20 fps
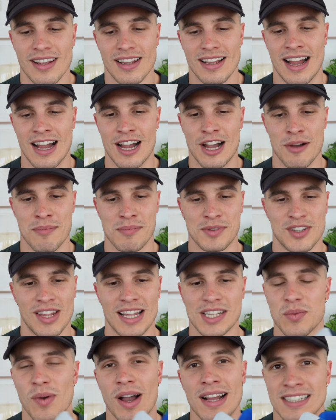so
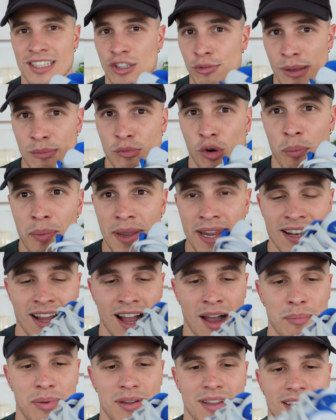that's why it's a little bit more beat
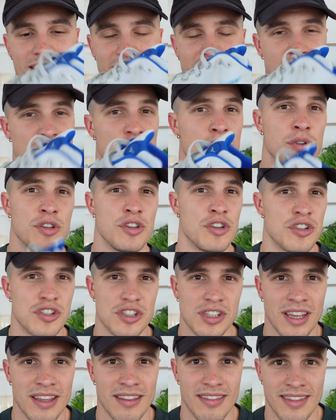up than you would
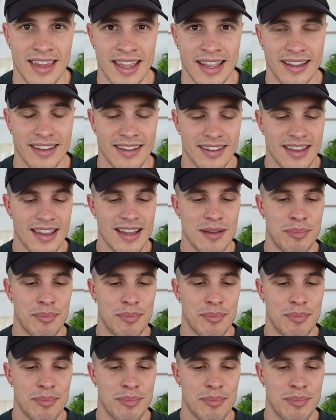usually think.